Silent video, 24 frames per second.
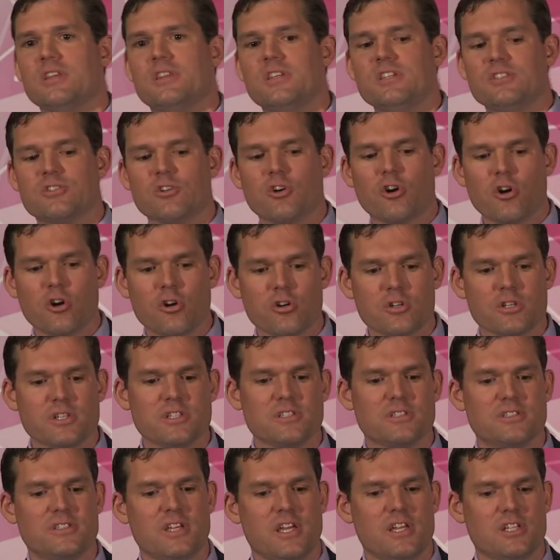at these early
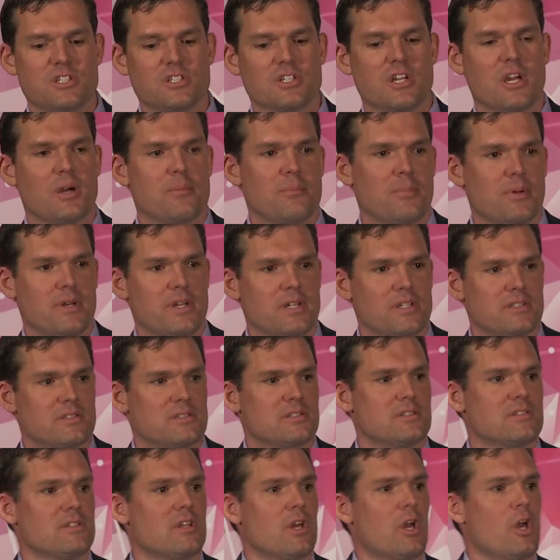stage
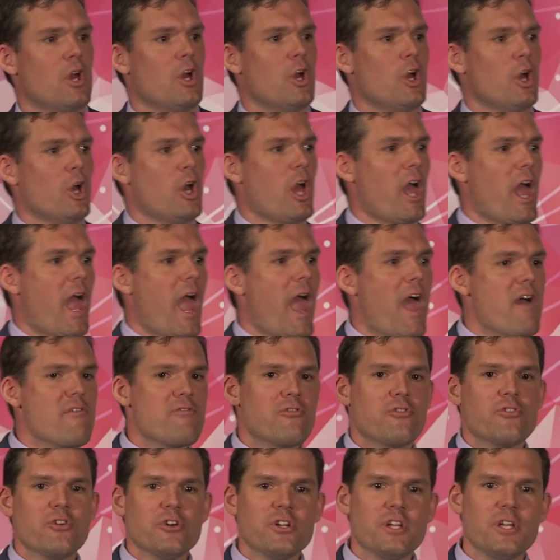companies,
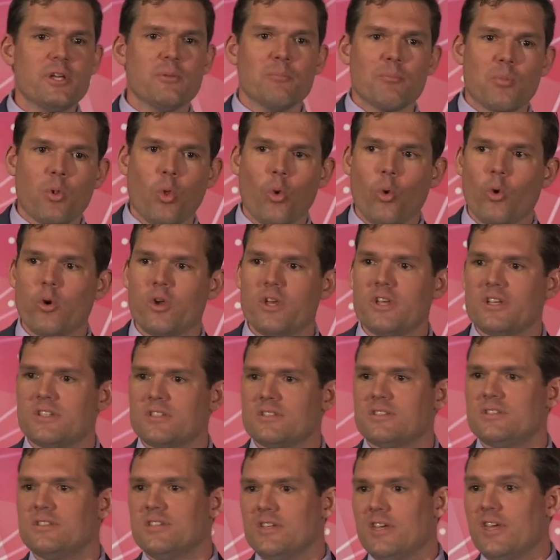every
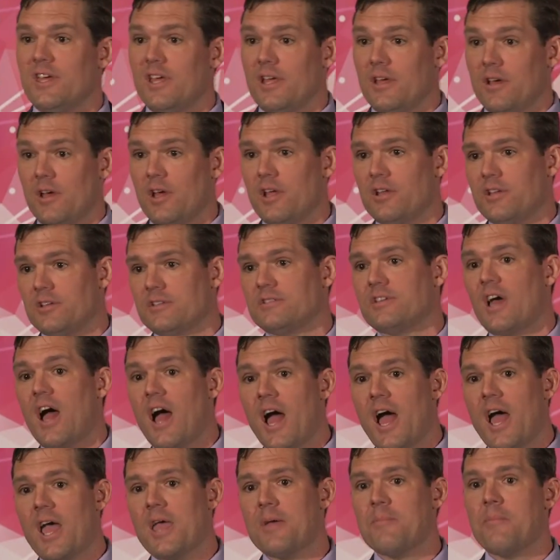employee's
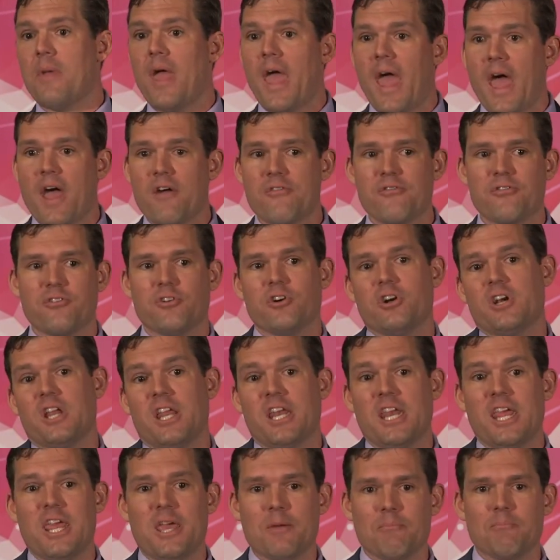time, effort,
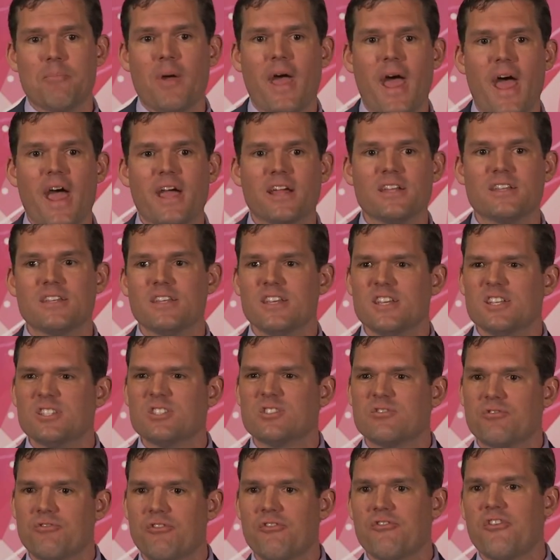and impact
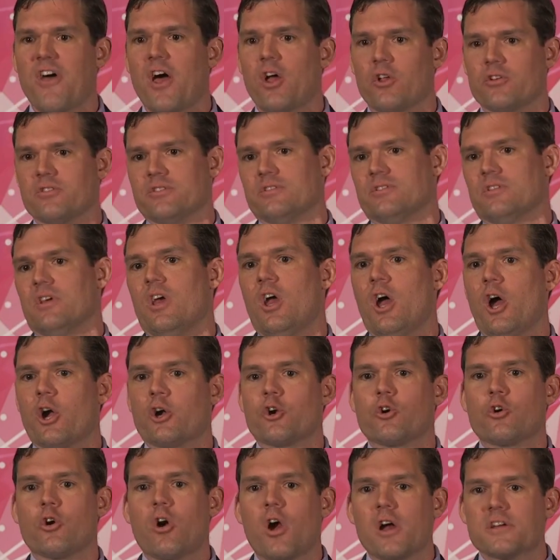is felt
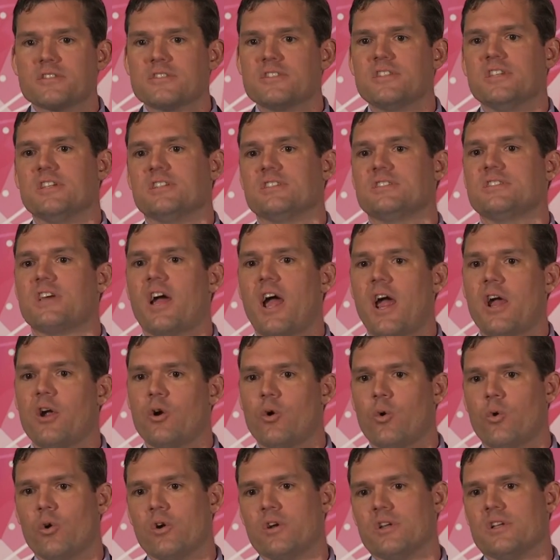across the
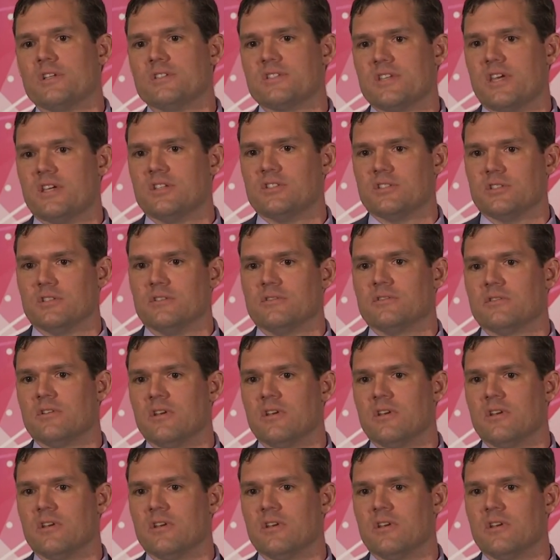entire organization.